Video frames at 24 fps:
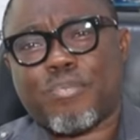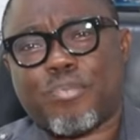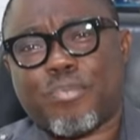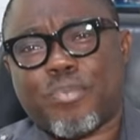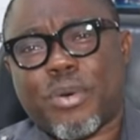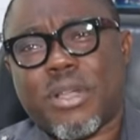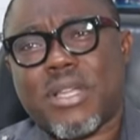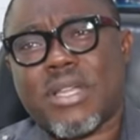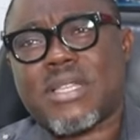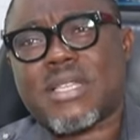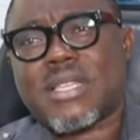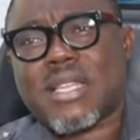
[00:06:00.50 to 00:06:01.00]

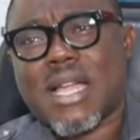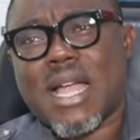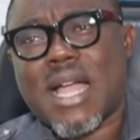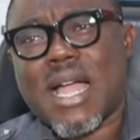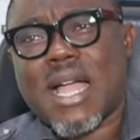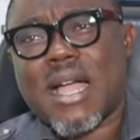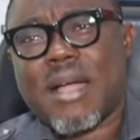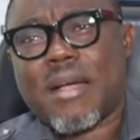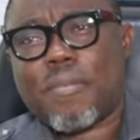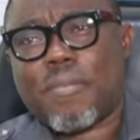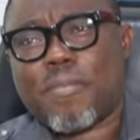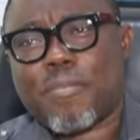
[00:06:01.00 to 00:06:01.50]

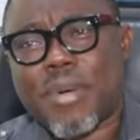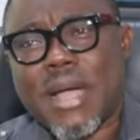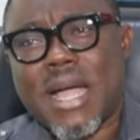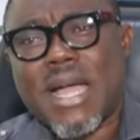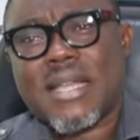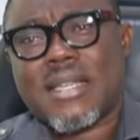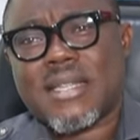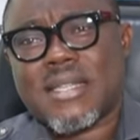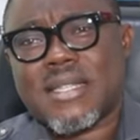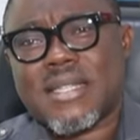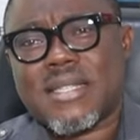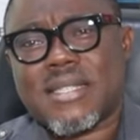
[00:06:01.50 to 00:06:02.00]
political
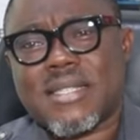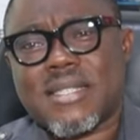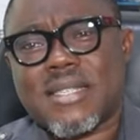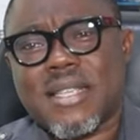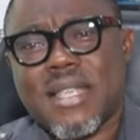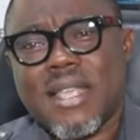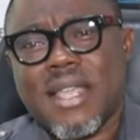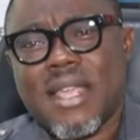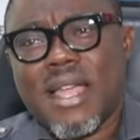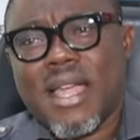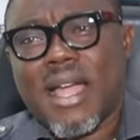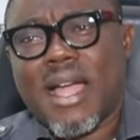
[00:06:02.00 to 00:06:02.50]
parties
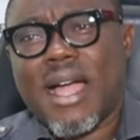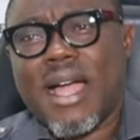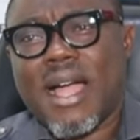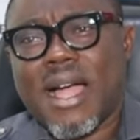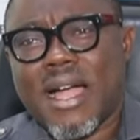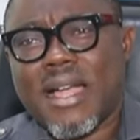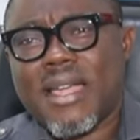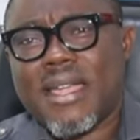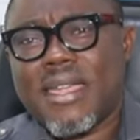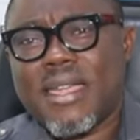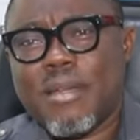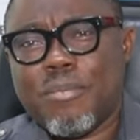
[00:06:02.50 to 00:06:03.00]

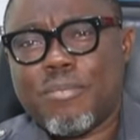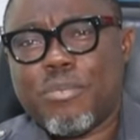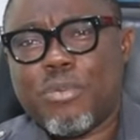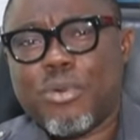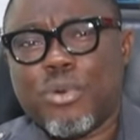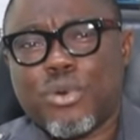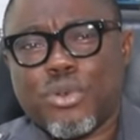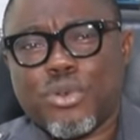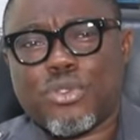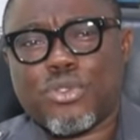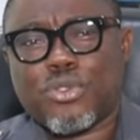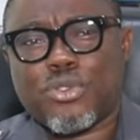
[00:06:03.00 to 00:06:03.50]
are
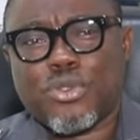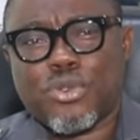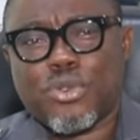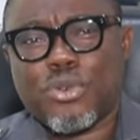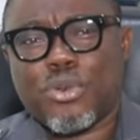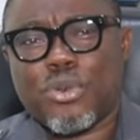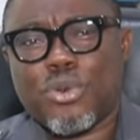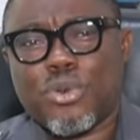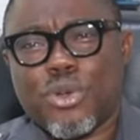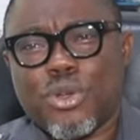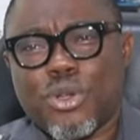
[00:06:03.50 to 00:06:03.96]
able to